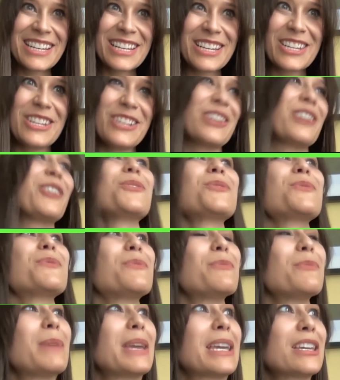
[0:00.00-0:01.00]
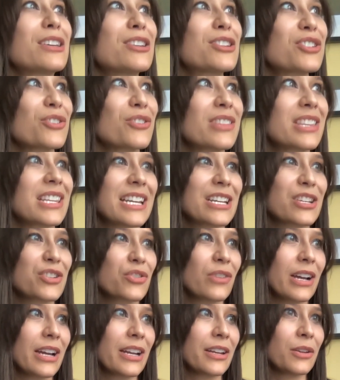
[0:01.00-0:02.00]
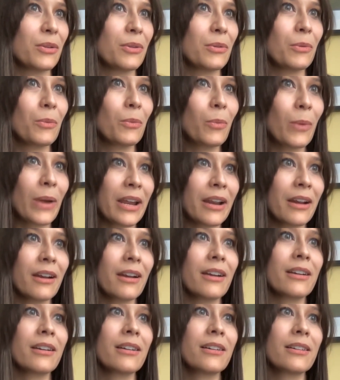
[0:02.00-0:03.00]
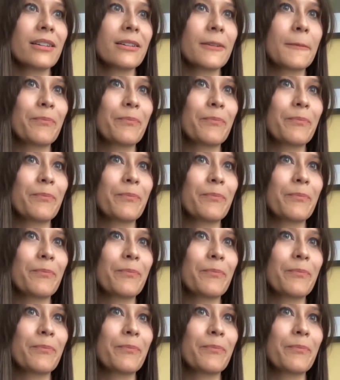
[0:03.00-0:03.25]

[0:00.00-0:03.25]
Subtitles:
making sure that I try to wear